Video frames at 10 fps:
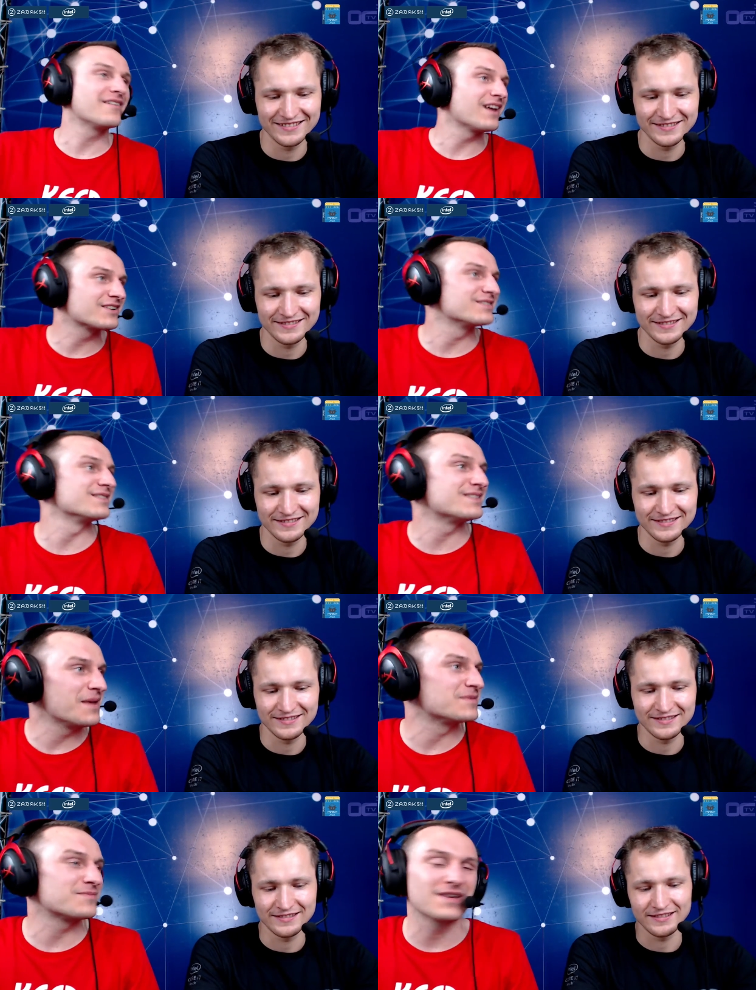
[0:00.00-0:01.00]
Speaker 1: gonna have actually the
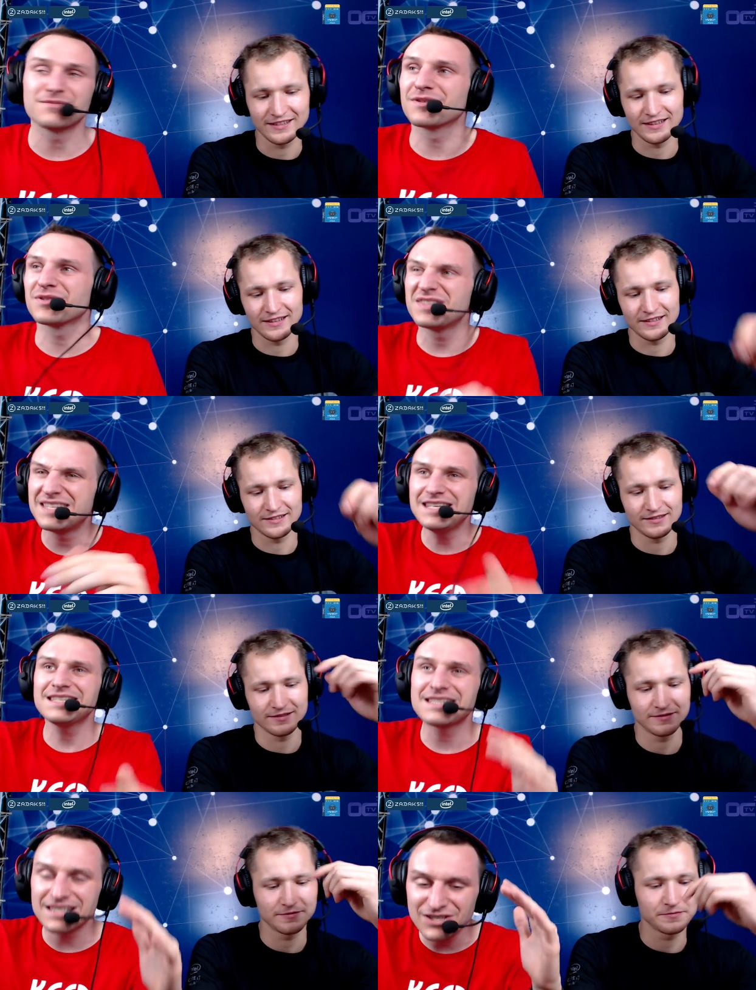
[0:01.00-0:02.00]
same space because
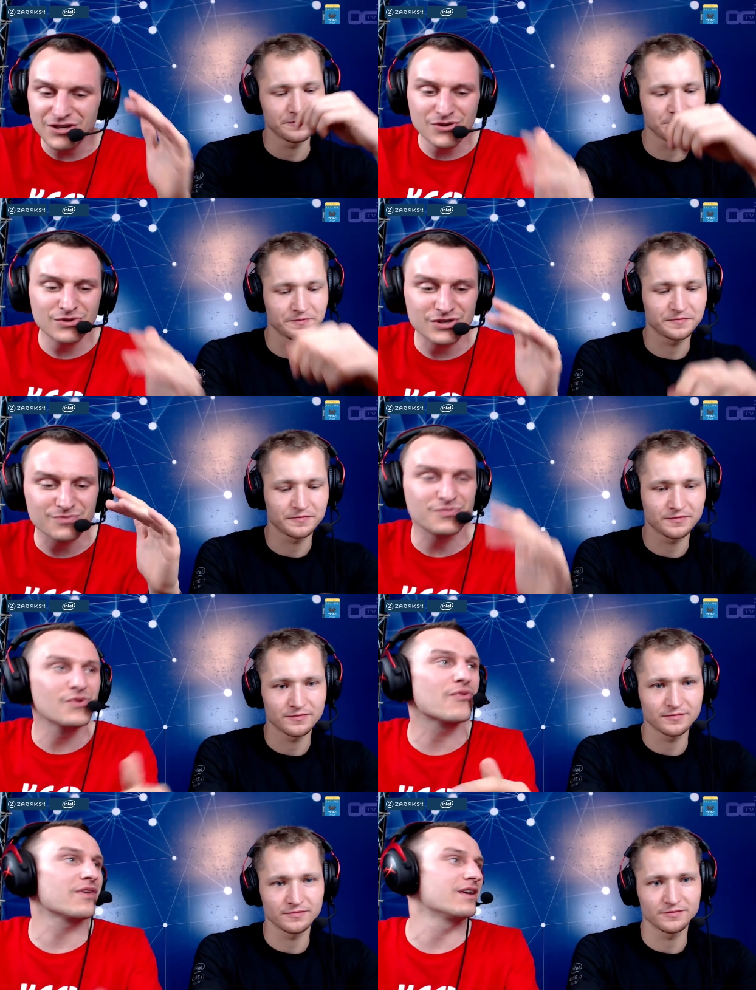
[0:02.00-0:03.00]
this huge
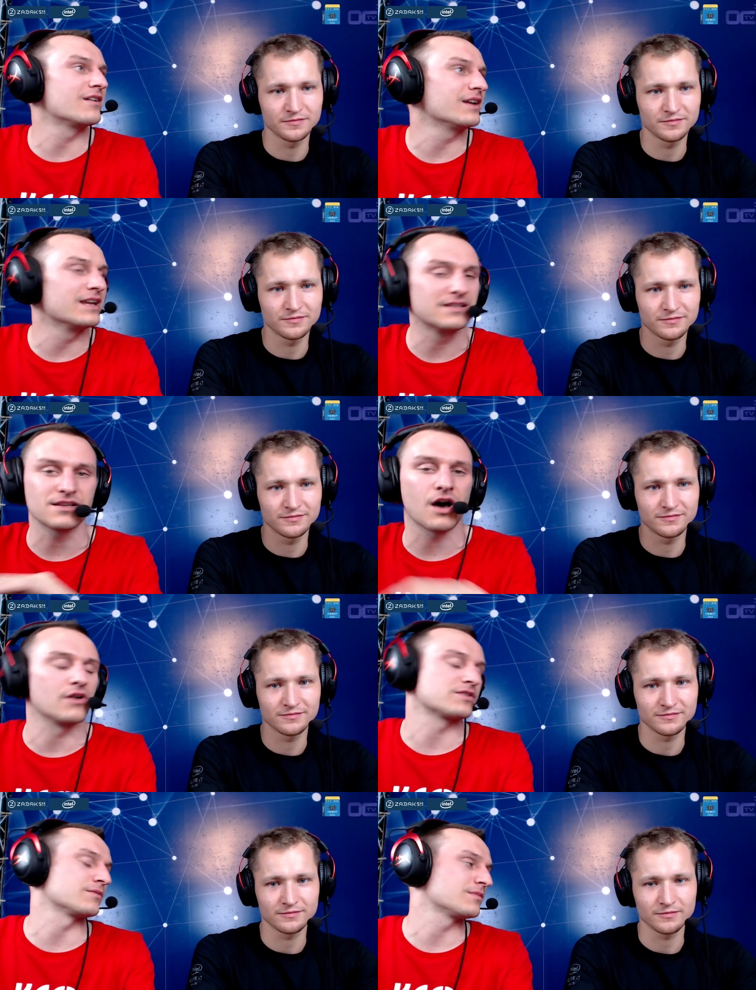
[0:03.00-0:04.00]
booth here is
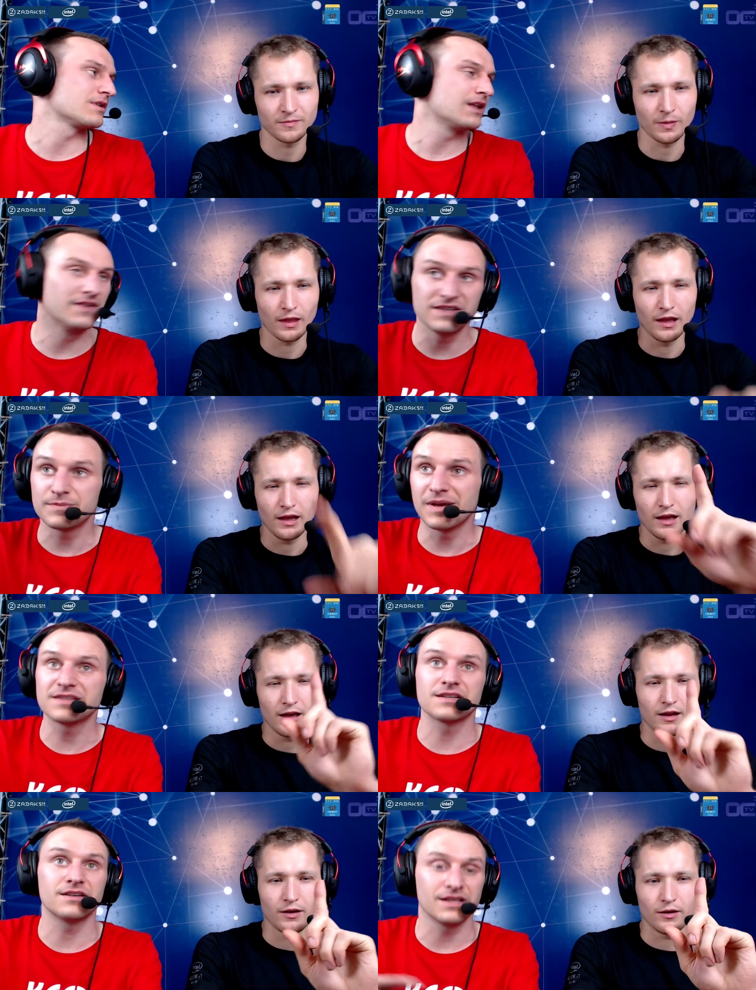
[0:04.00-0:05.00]
awesome. This
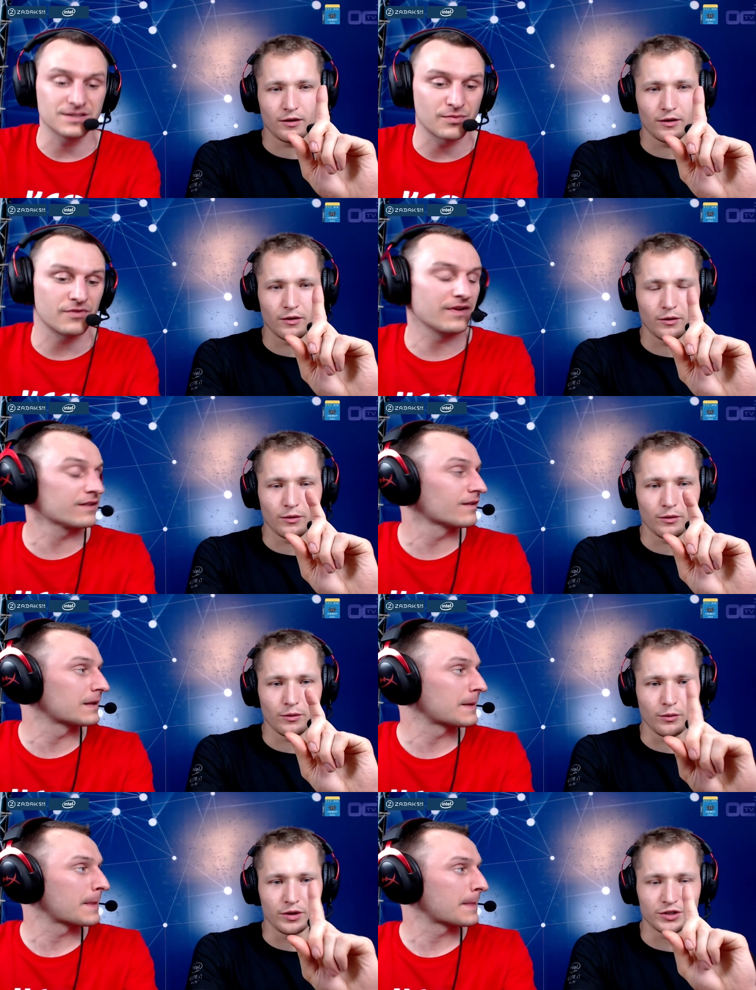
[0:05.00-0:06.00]
space here is perfect.
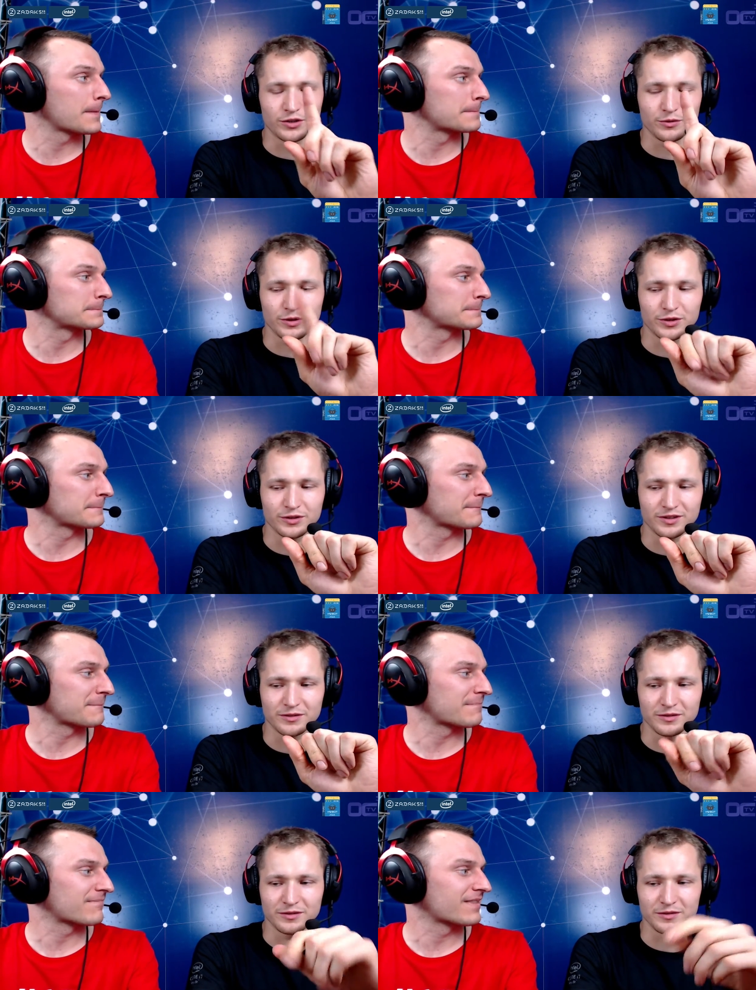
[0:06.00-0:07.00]
Speaker 2: We should we should
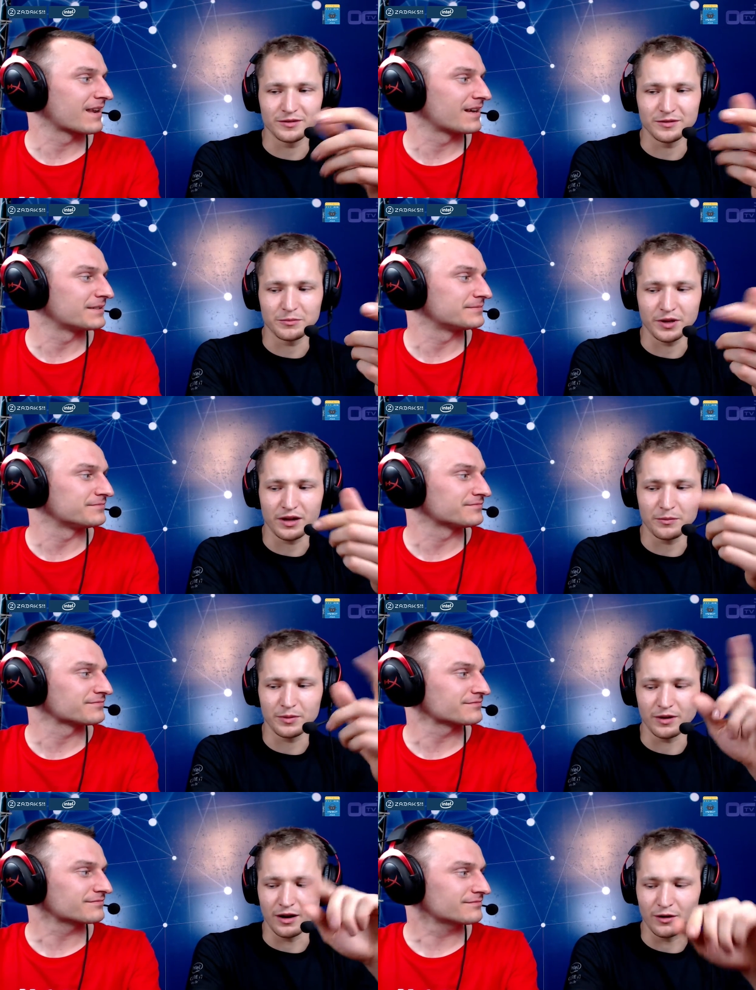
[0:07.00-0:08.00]
pick up
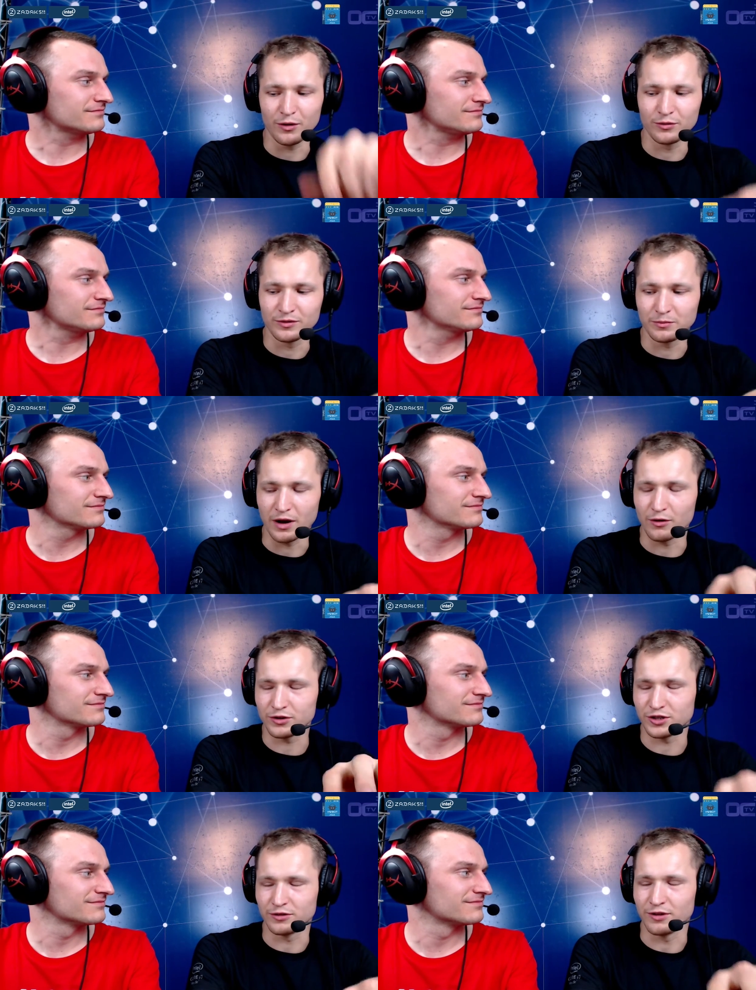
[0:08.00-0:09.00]
our own power
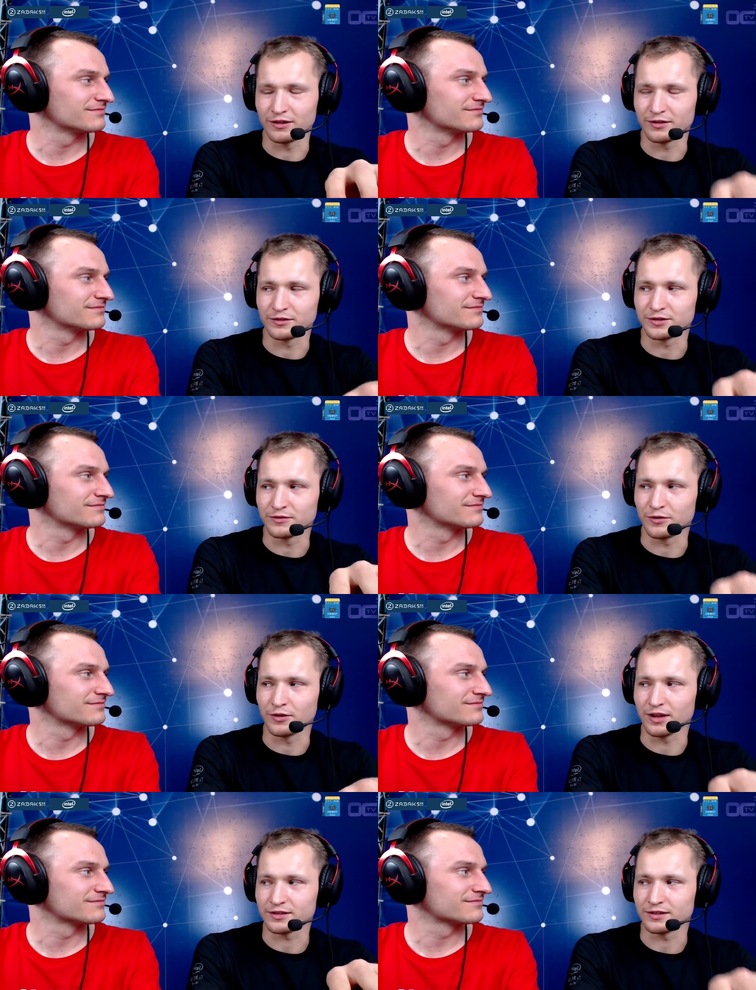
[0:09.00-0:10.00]
generator to,
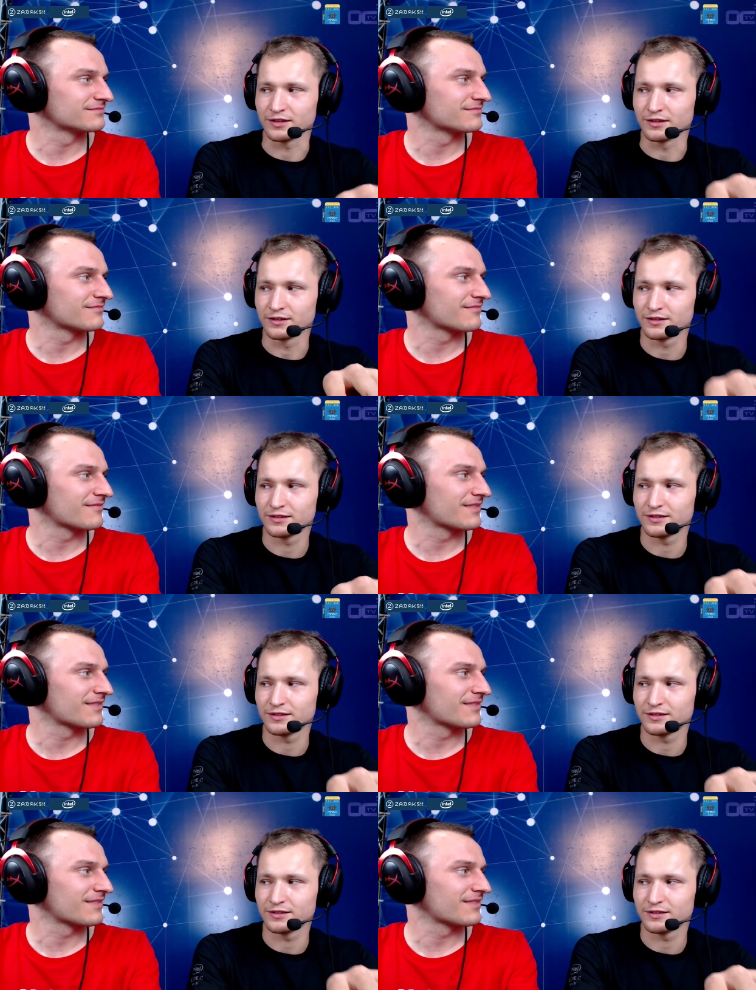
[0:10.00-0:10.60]
for next year.